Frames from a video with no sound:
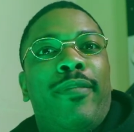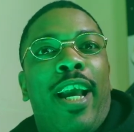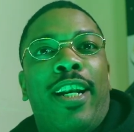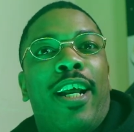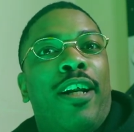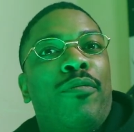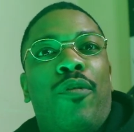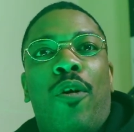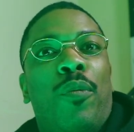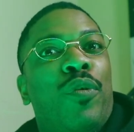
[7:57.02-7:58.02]
There ain't nothing
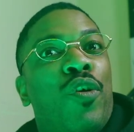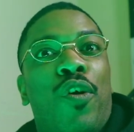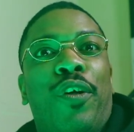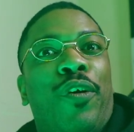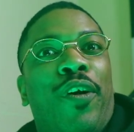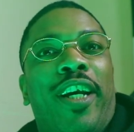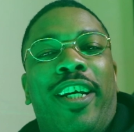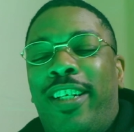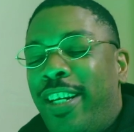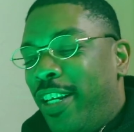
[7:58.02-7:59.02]
wrong with going
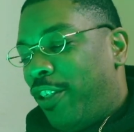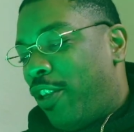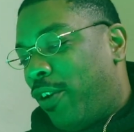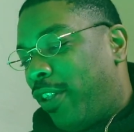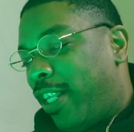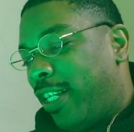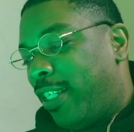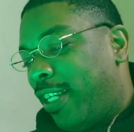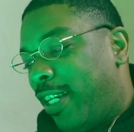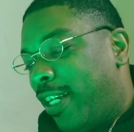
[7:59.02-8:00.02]
green. So
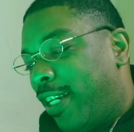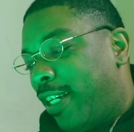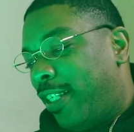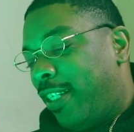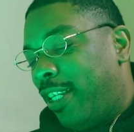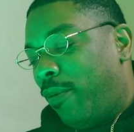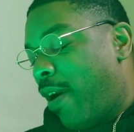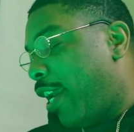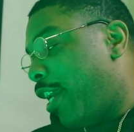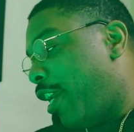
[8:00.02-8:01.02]
let's see
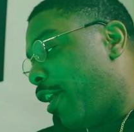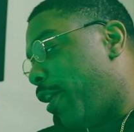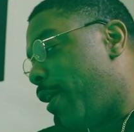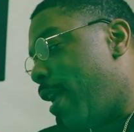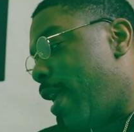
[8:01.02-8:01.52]
right here.